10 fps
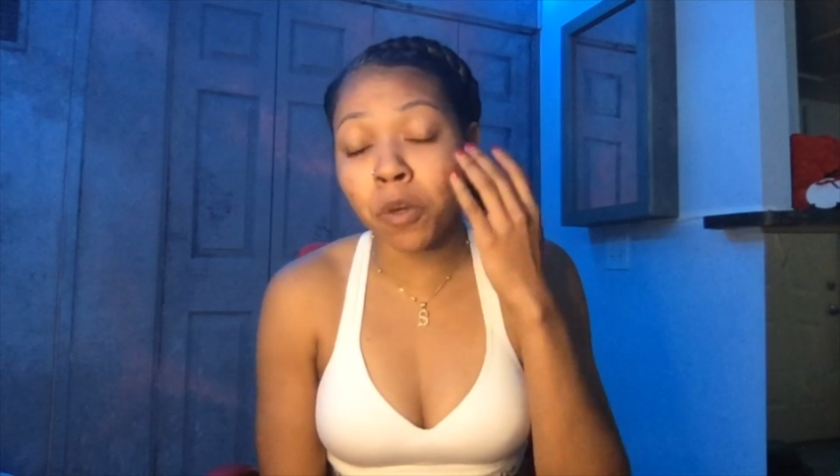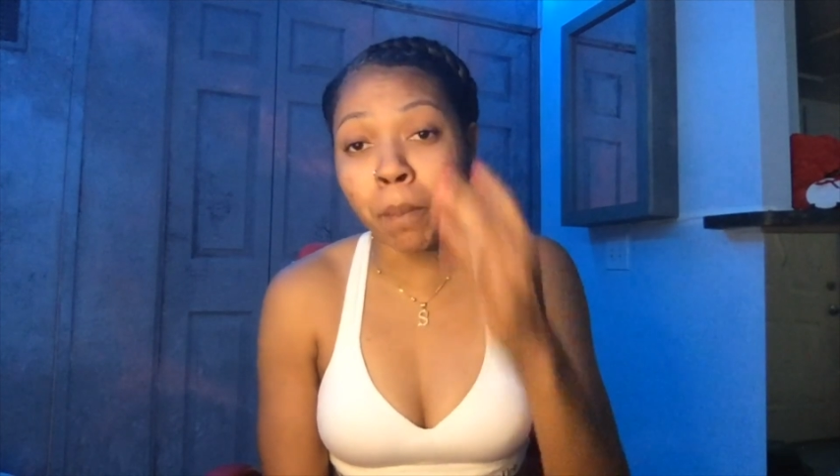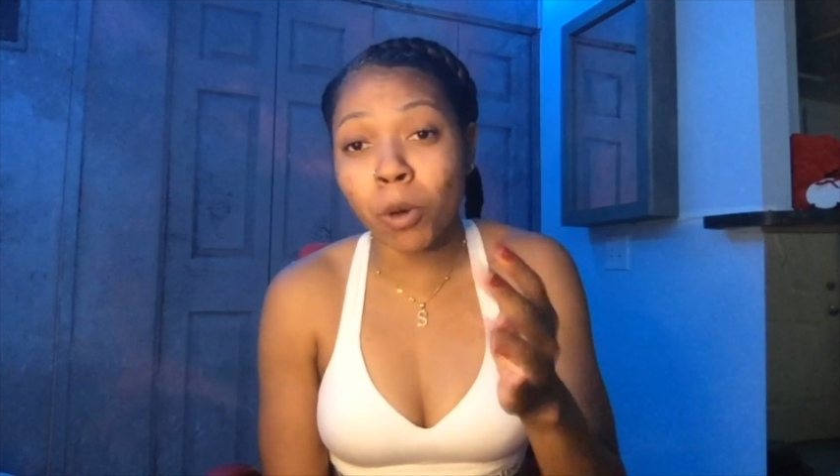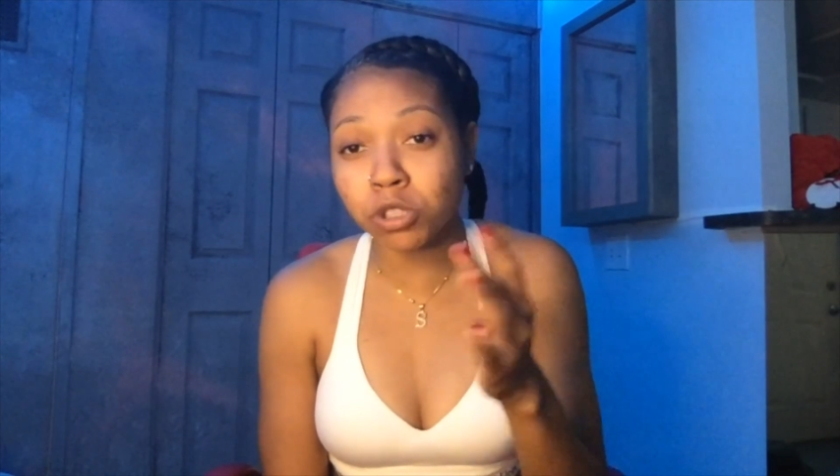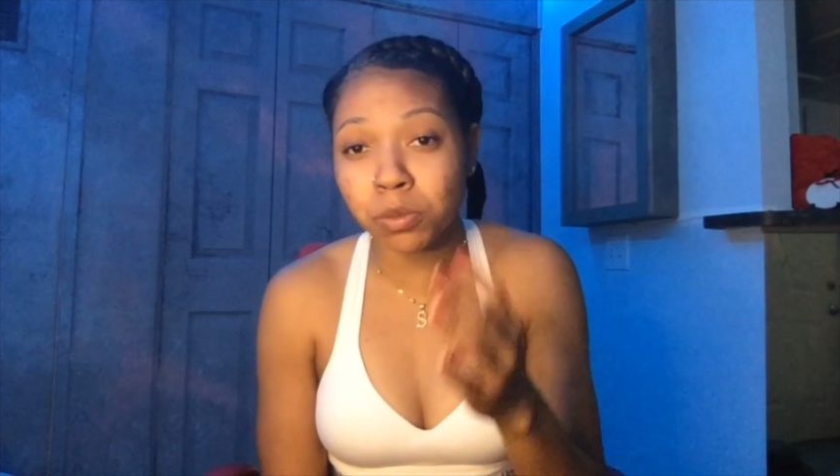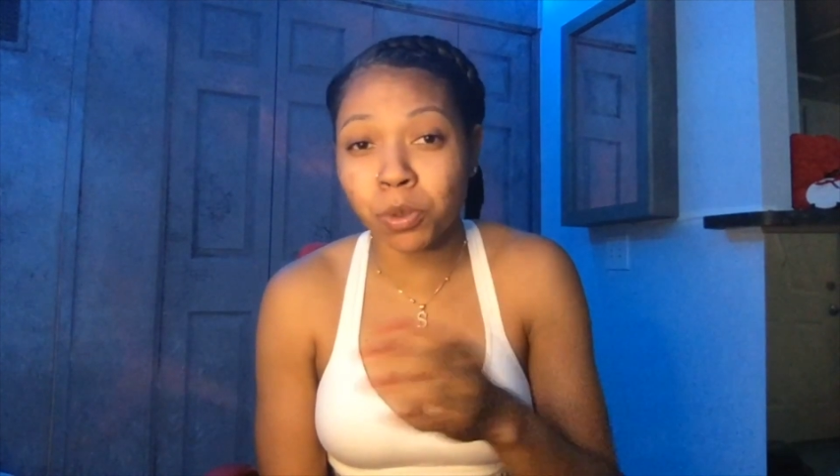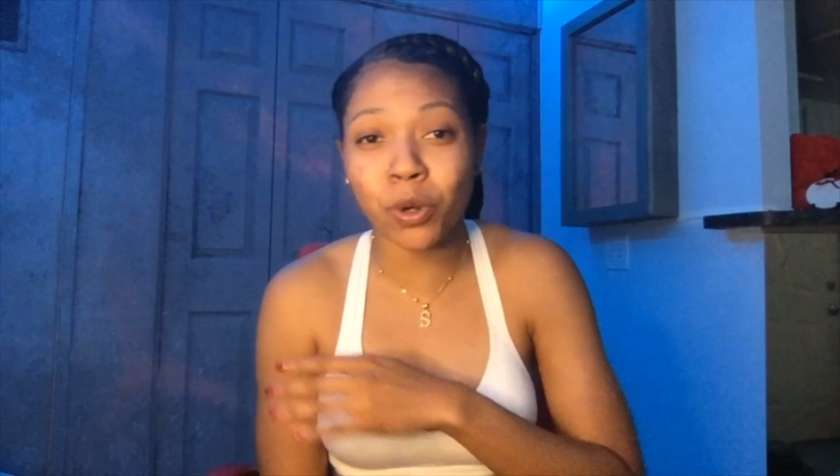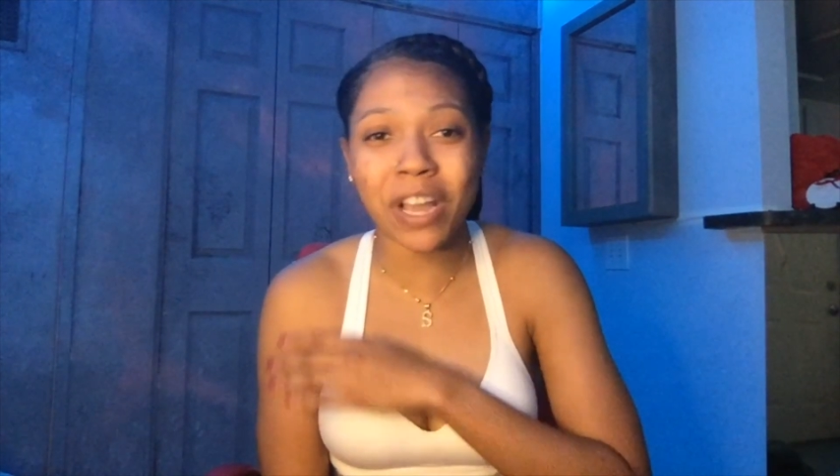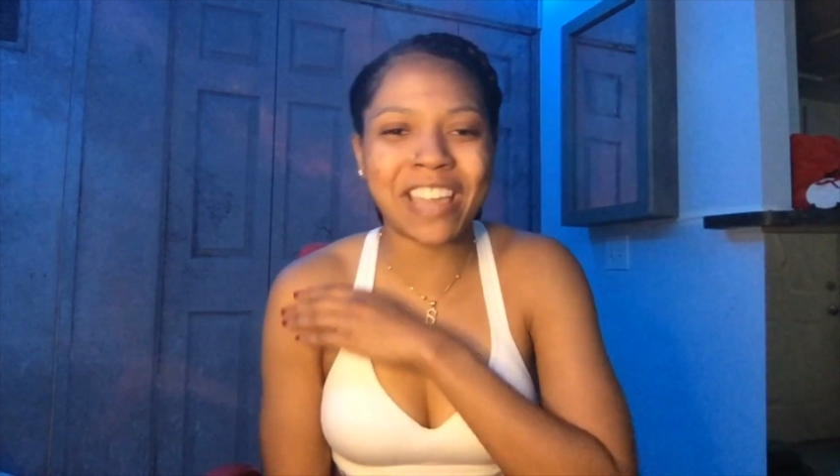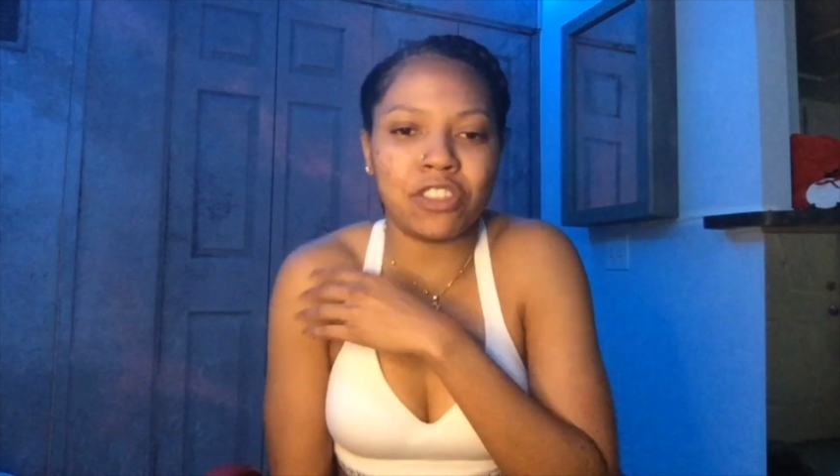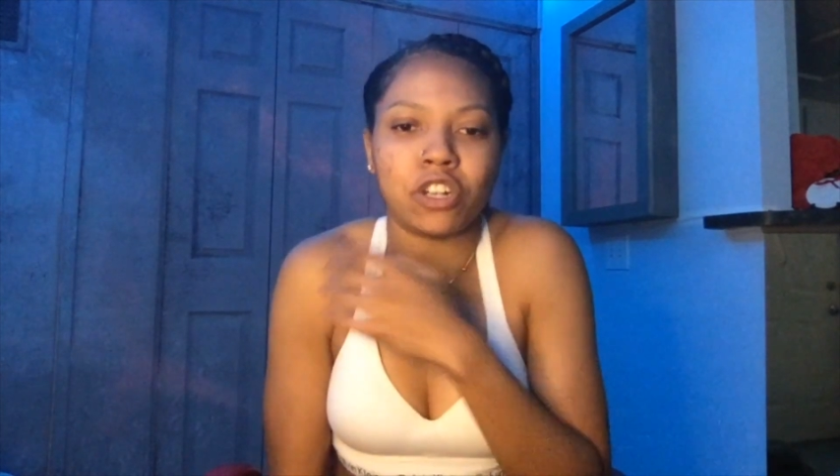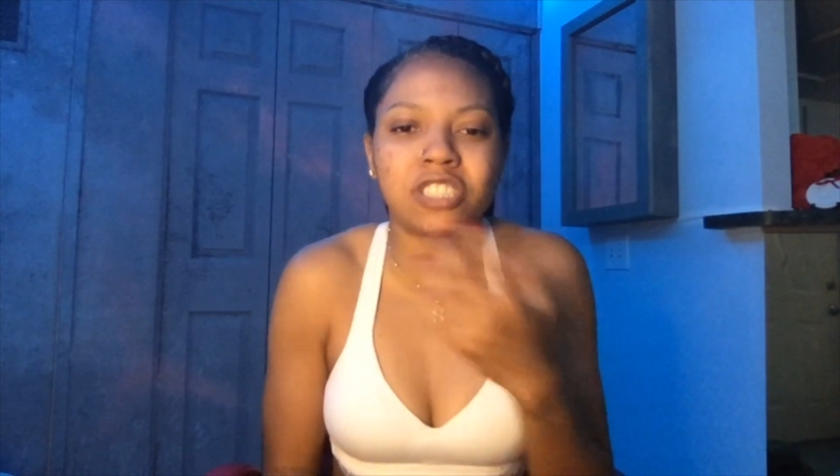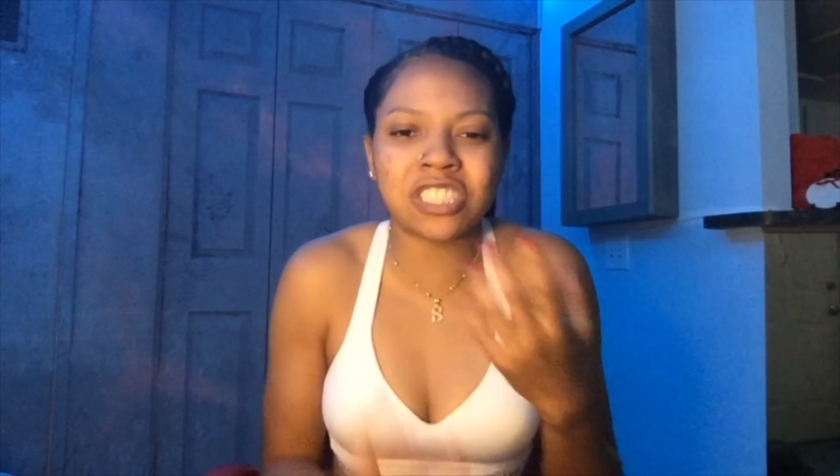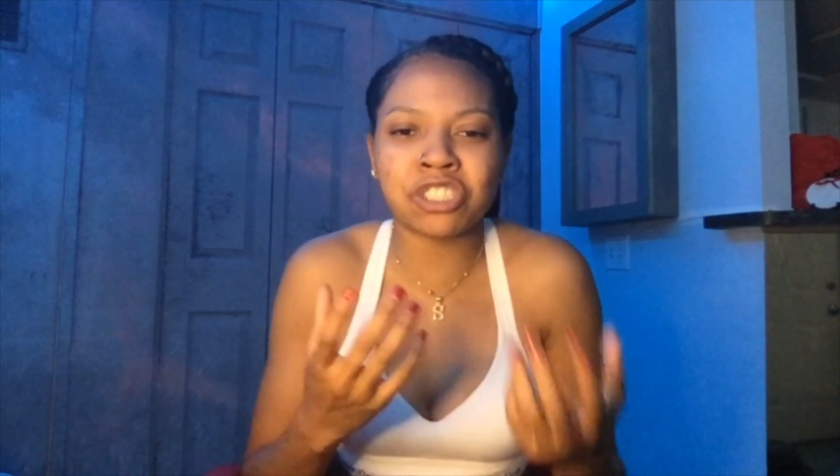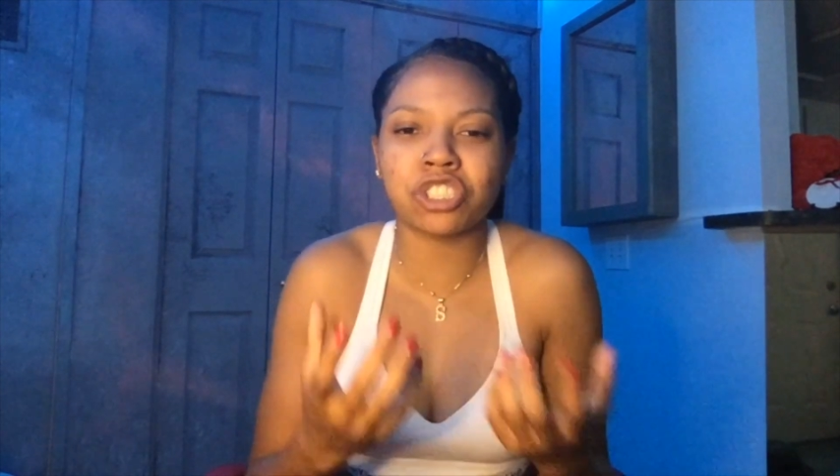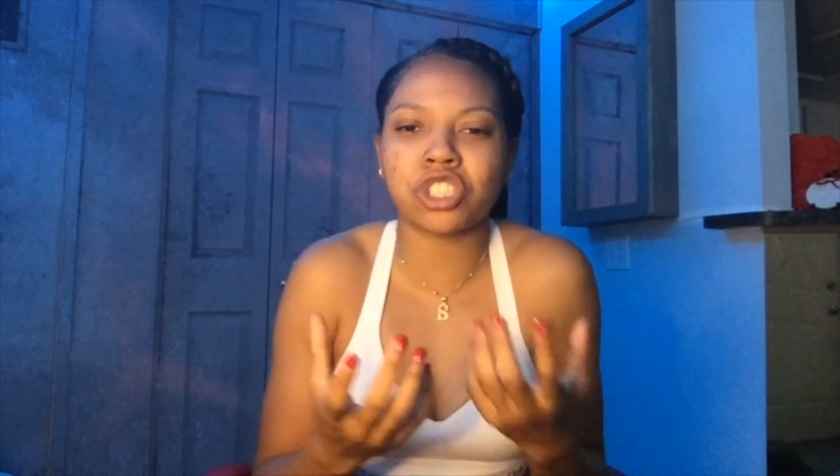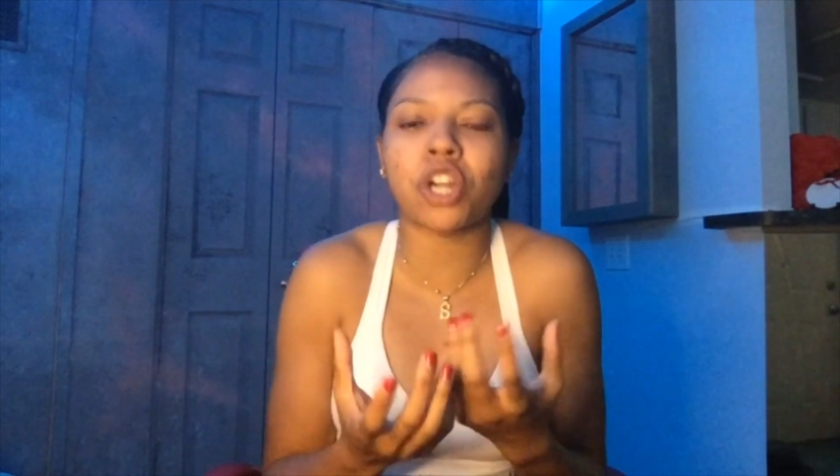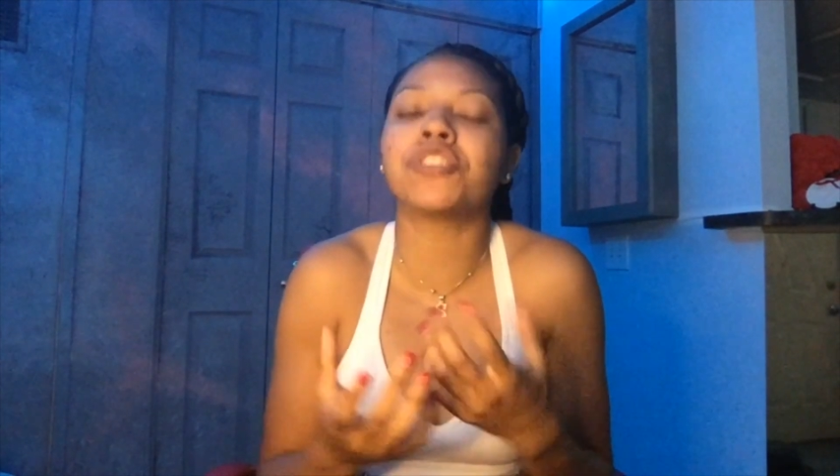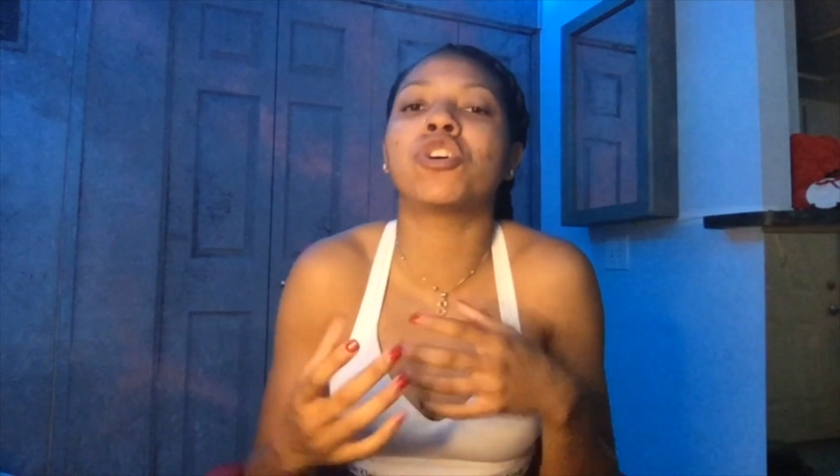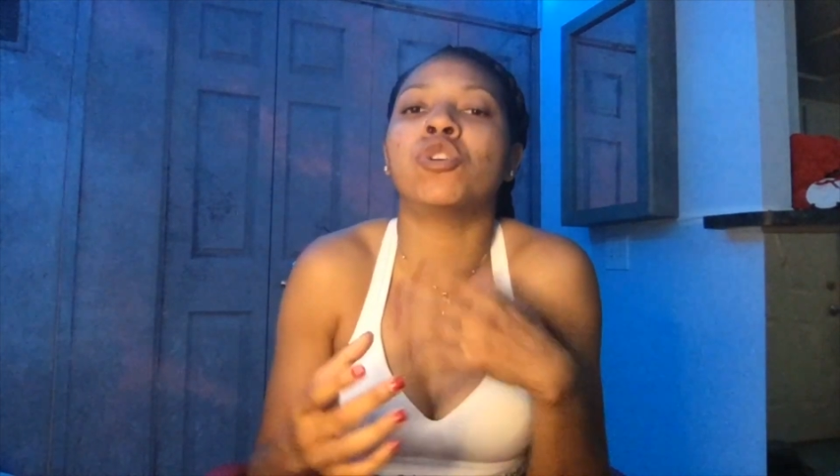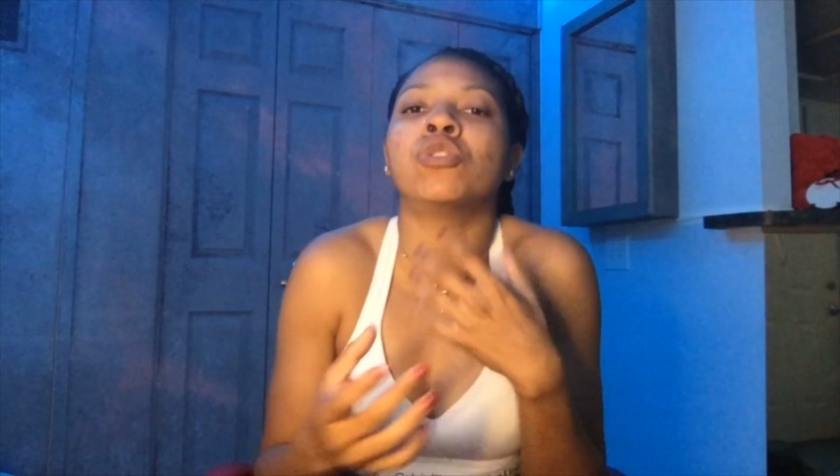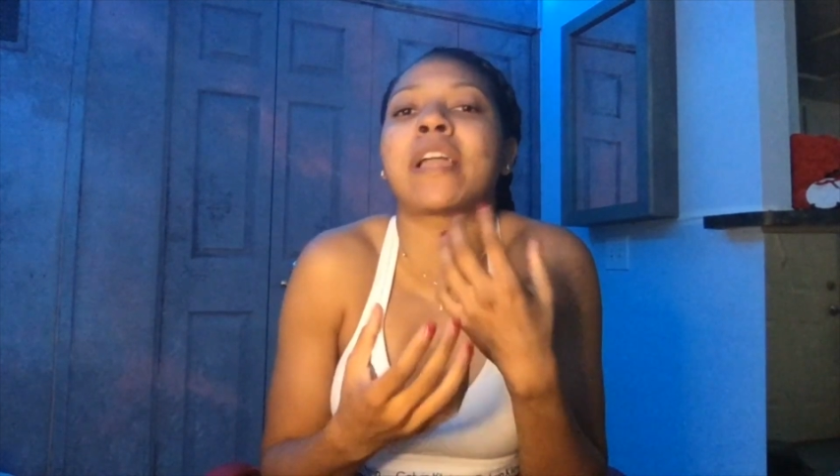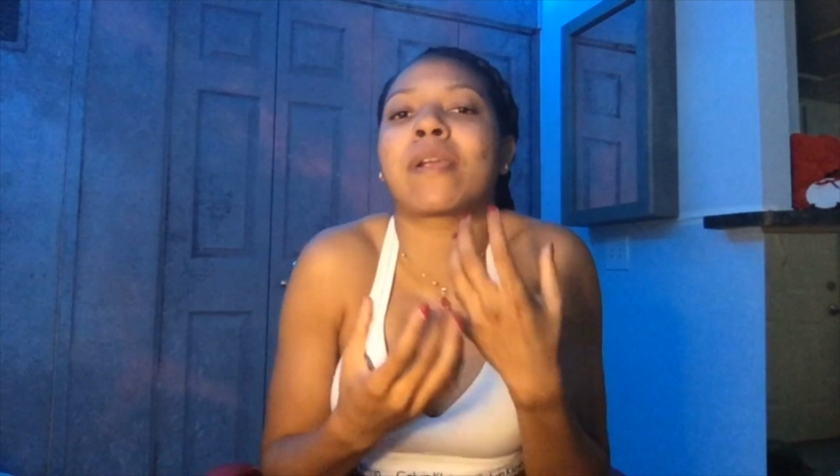multiple, and they're essentially starting to own like